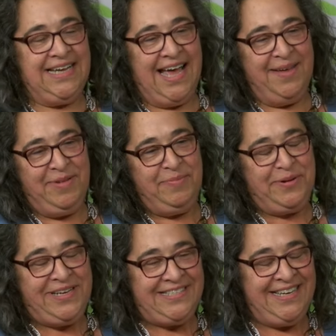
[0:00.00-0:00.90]
time in
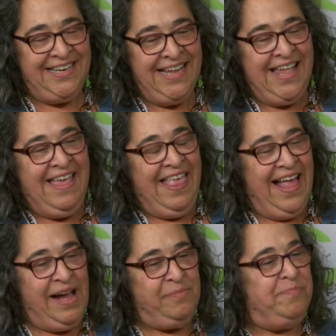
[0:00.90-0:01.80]
prison.
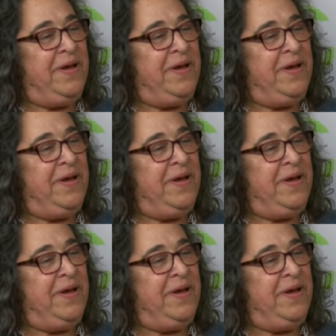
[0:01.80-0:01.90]
Um,